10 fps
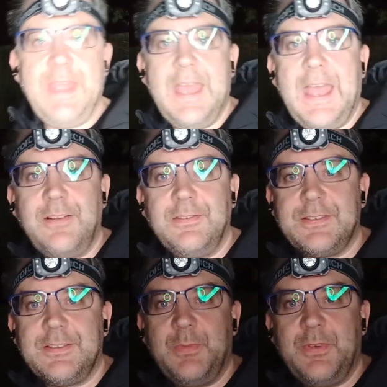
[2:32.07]
I'm here
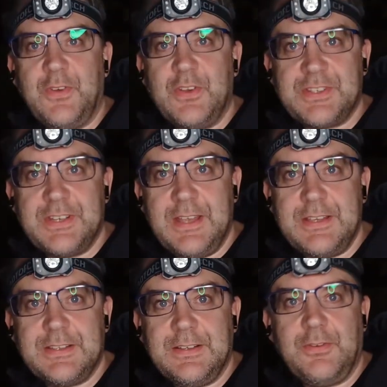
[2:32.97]
out, my first
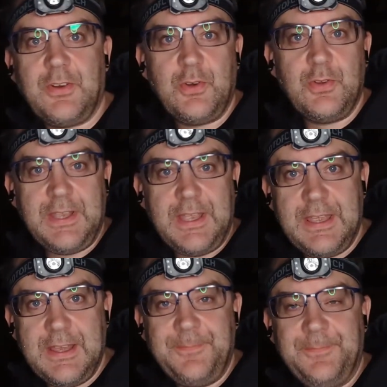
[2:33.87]
night, got all the
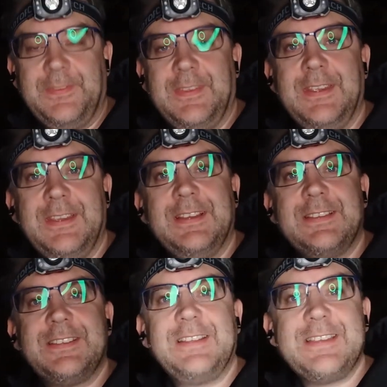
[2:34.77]
gear.
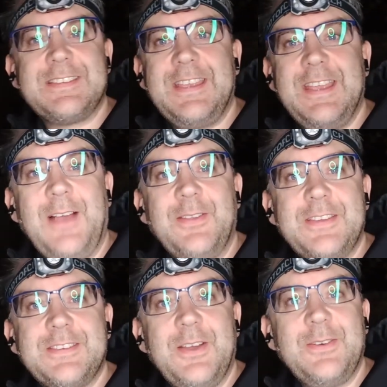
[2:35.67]
So let's see how
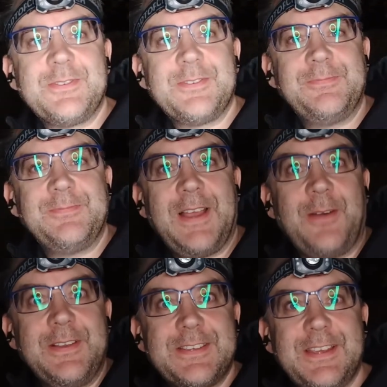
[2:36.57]
this goes
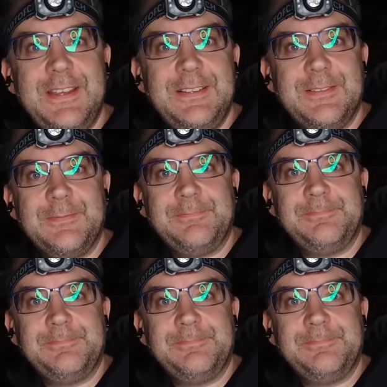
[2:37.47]
how exciting.